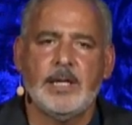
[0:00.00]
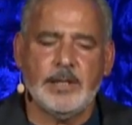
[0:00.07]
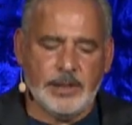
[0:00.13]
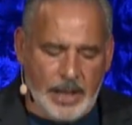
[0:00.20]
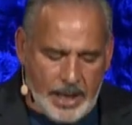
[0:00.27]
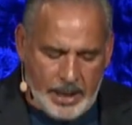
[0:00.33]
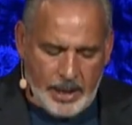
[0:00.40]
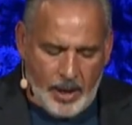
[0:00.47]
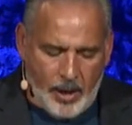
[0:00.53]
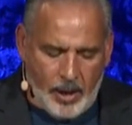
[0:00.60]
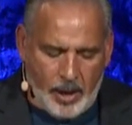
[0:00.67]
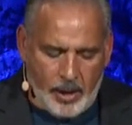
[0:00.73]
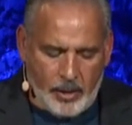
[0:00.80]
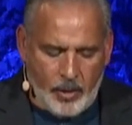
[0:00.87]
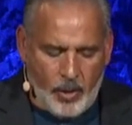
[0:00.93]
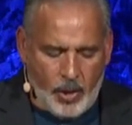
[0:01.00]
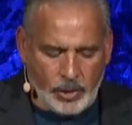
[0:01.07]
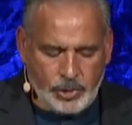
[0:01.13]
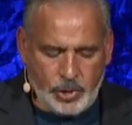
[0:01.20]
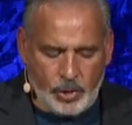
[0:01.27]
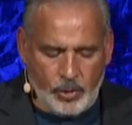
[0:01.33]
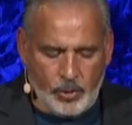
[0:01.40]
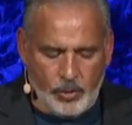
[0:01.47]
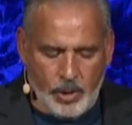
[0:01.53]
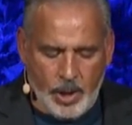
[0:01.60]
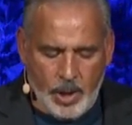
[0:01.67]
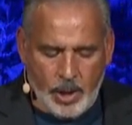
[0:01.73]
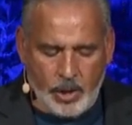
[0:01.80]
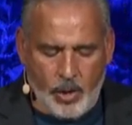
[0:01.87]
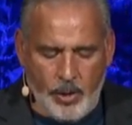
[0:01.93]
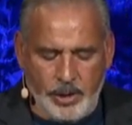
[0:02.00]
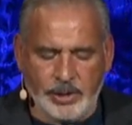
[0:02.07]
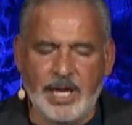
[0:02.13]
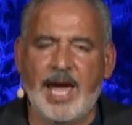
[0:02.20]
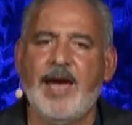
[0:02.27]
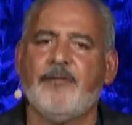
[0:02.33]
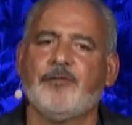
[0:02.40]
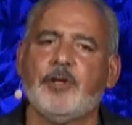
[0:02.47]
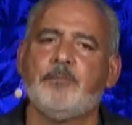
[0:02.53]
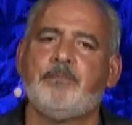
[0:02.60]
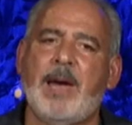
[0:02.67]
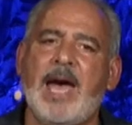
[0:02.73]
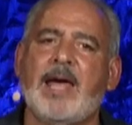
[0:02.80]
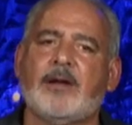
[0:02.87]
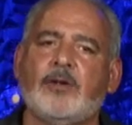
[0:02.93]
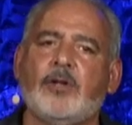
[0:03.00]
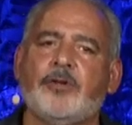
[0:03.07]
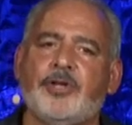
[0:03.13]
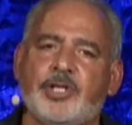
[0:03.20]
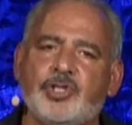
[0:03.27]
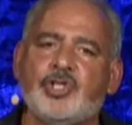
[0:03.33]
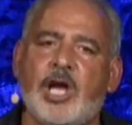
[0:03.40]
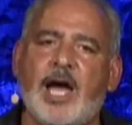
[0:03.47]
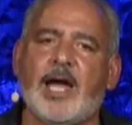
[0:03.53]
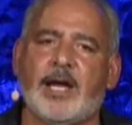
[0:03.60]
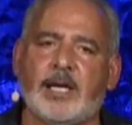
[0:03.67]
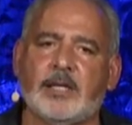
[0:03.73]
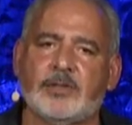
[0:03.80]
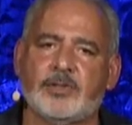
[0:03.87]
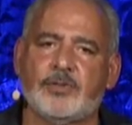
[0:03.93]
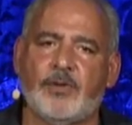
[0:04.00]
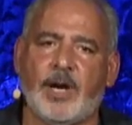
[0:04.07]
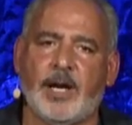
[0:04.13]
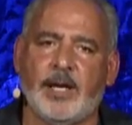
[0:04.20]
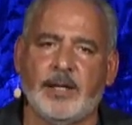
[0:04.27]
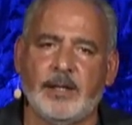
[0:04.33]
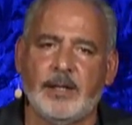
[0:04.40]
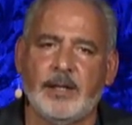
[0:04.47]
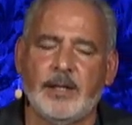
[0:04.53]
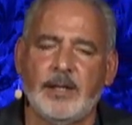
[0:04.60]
they are also going to have to battle the giants, right?